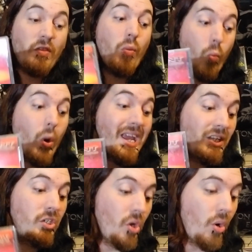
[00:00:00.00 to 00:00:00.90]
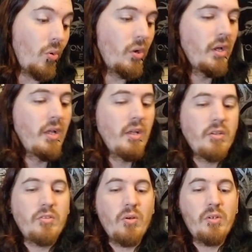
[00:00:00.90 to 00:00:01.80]
the way to go.
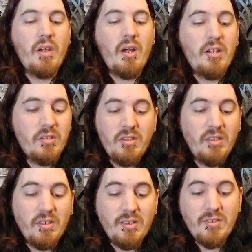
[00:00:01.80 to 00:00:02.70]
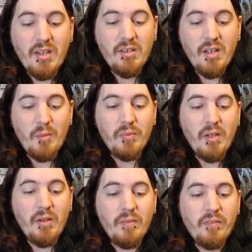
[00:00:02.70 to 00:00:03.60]
So yeah, I just need to get the second album
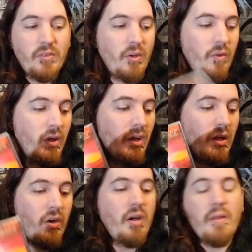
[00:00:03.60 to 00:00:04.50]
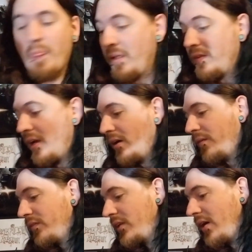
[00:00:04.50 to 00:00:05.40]
now. So all right, now
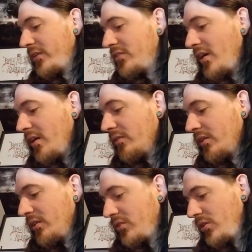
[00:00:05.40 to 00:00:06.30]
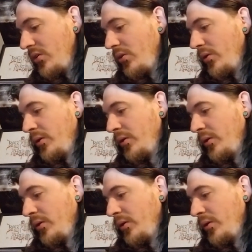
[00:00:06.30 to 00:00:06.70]
it's down to